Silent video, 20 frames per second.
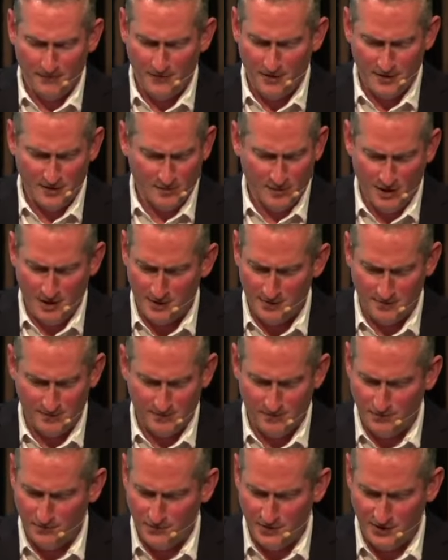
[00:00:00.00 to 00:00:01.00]
friend of
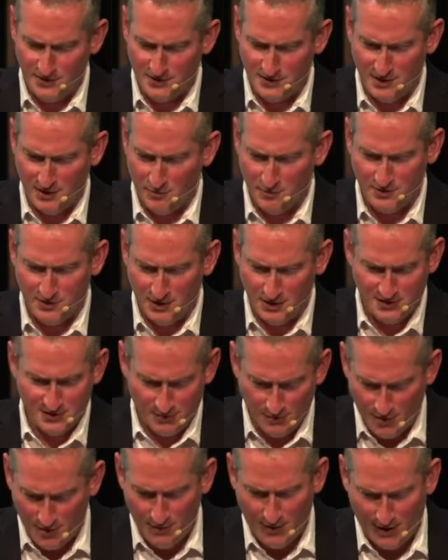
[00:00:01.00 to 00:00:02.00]
mine recently was
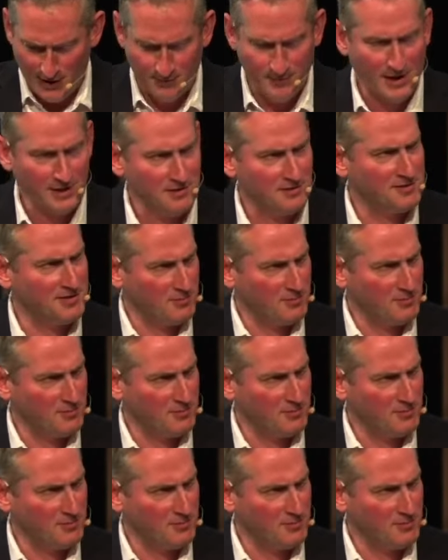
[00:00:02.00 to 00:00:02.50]
asking me about Immanuel.